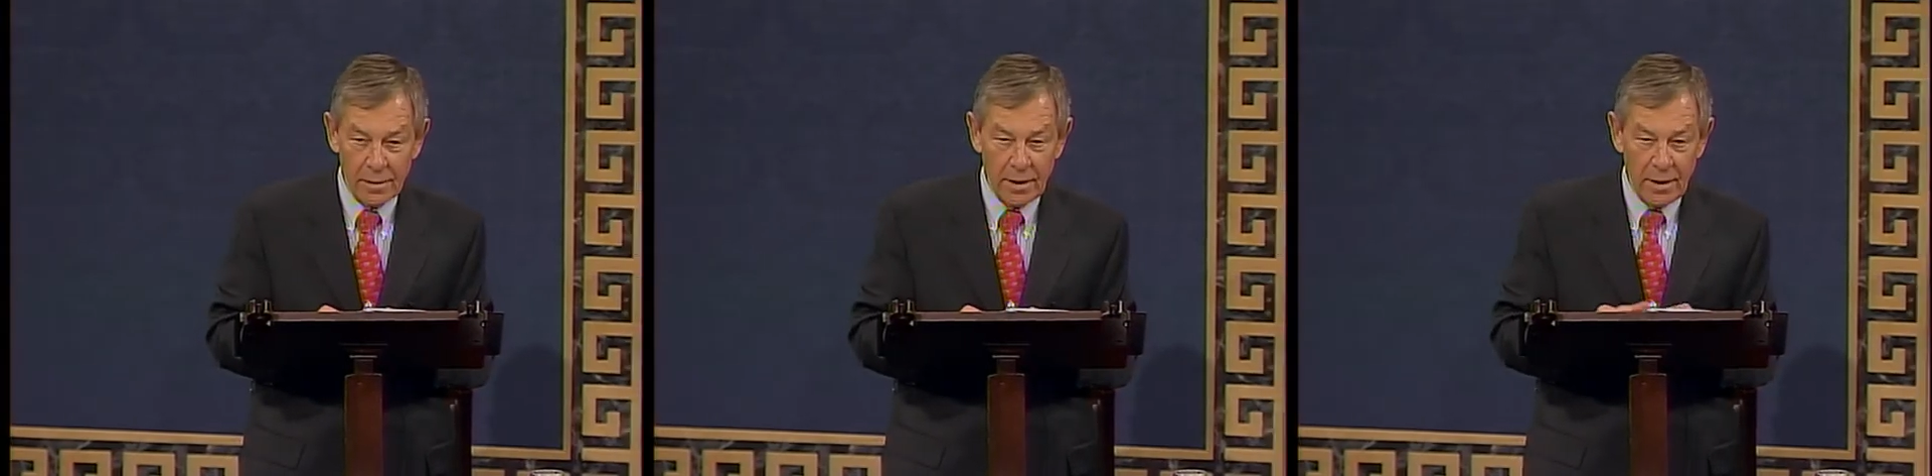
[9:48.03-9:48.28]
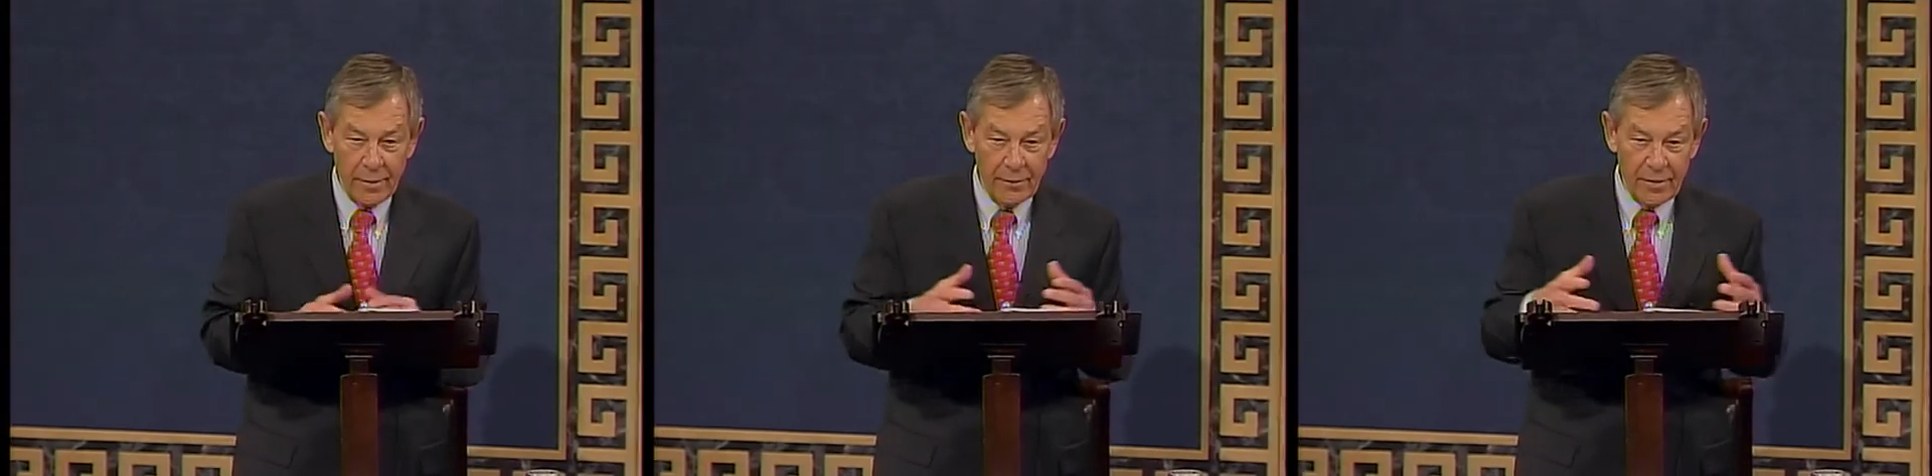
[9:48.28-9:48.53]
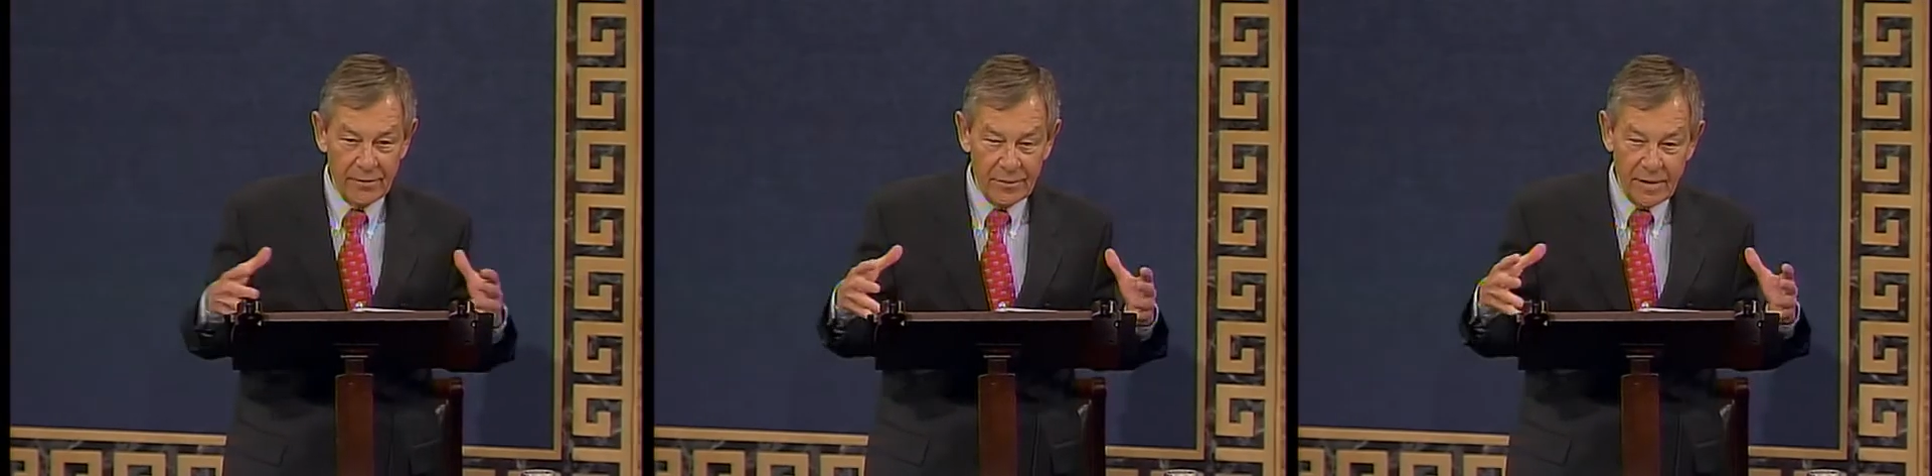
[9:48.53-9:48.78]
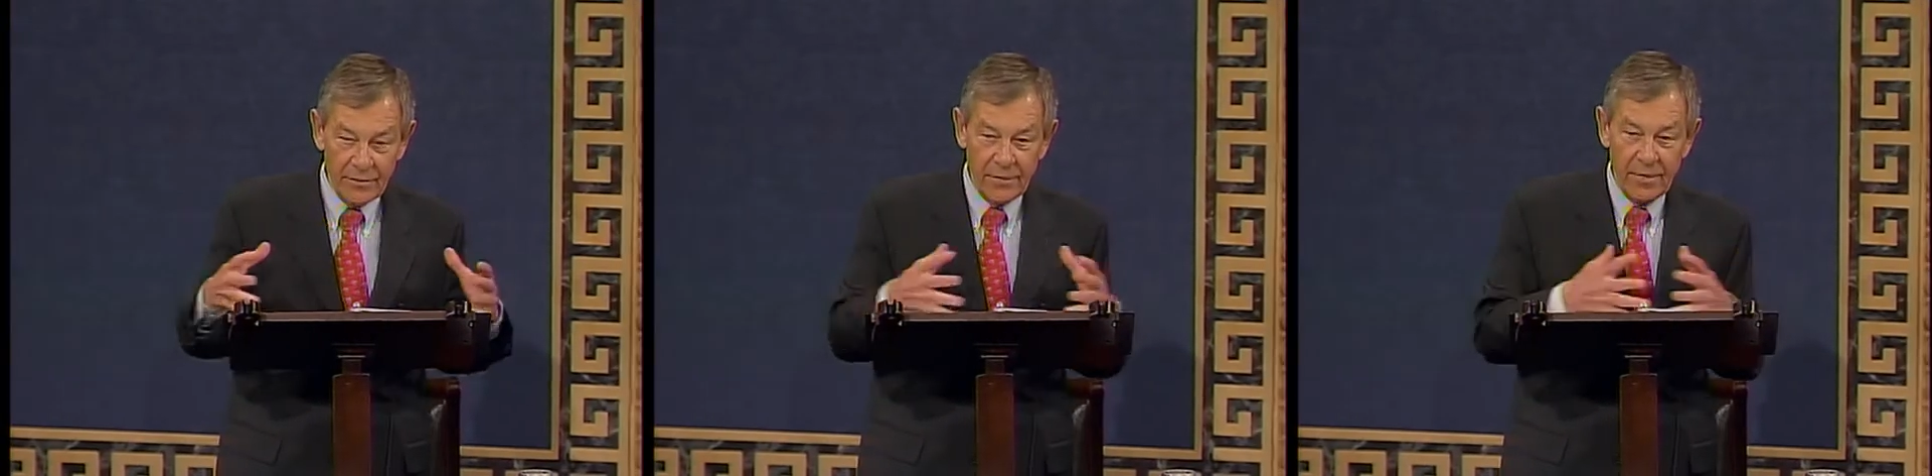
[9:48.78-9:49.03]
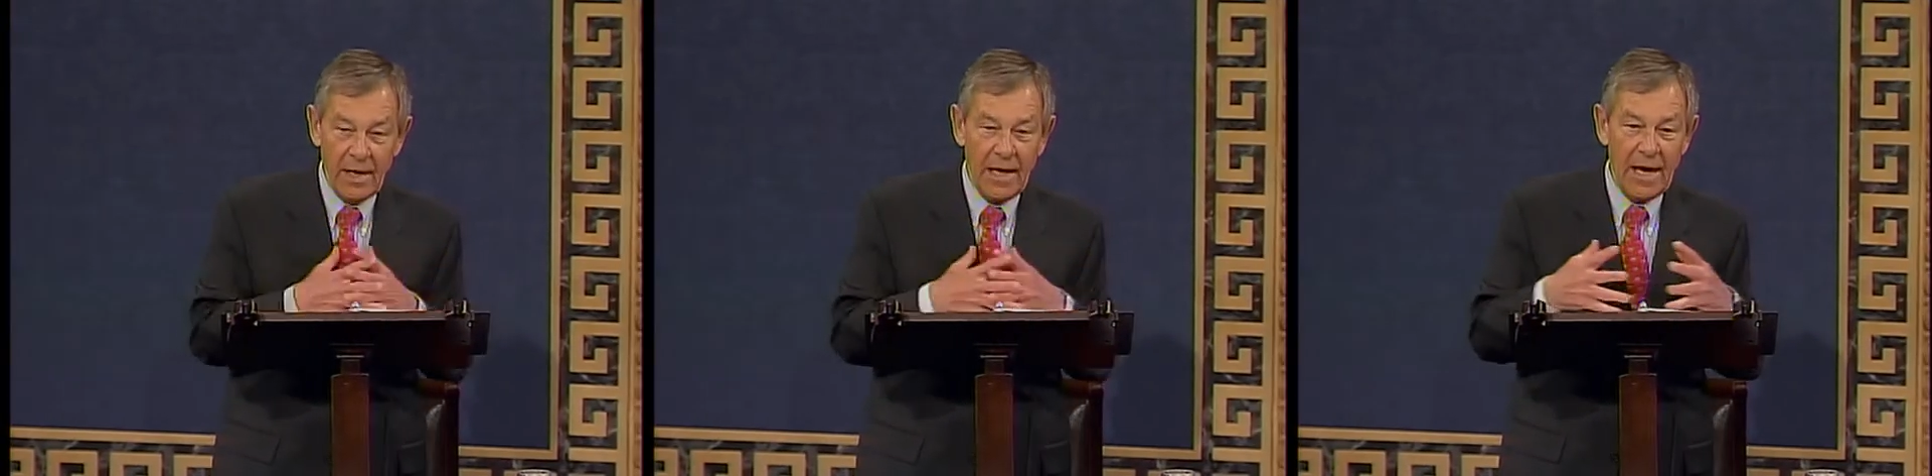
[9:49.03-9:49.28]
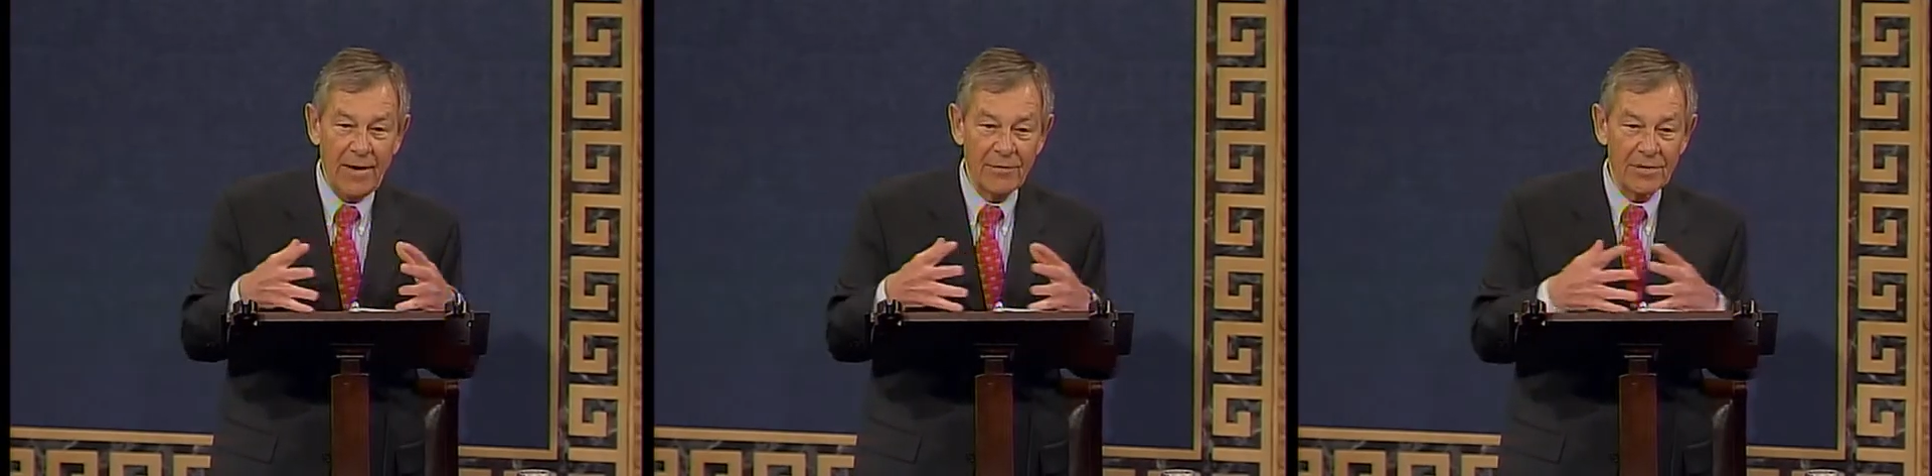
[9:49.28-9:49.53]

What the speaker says: that they have